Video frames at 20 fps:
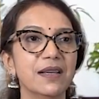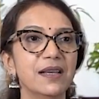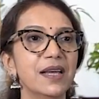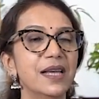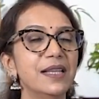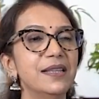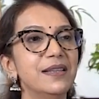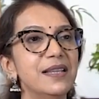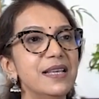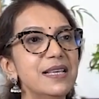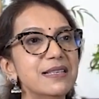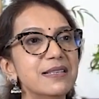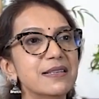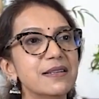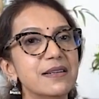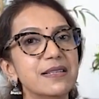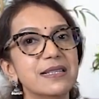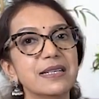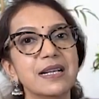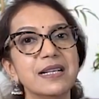and this
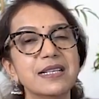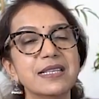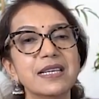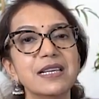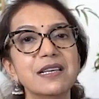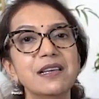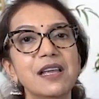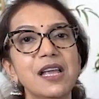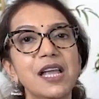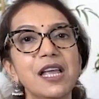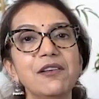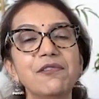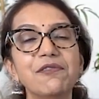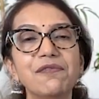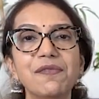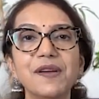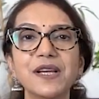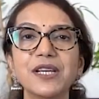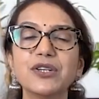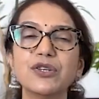results in
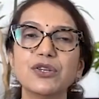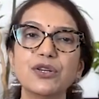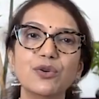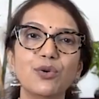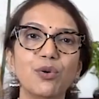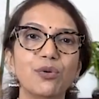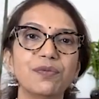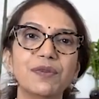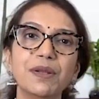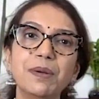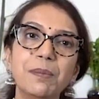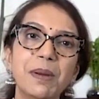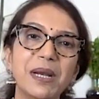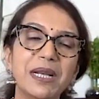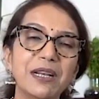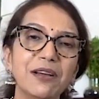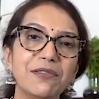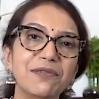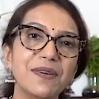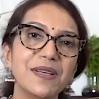infection of the
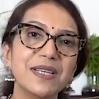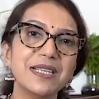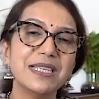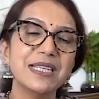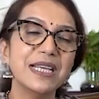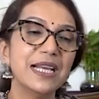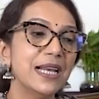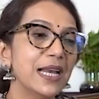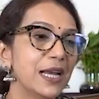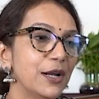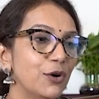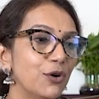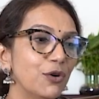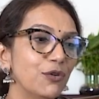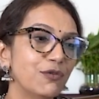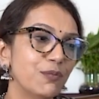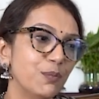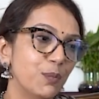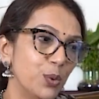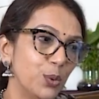metaphyseal end
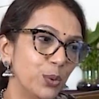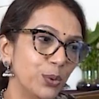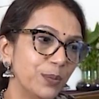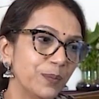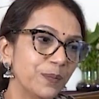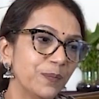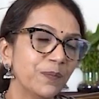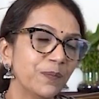of bone.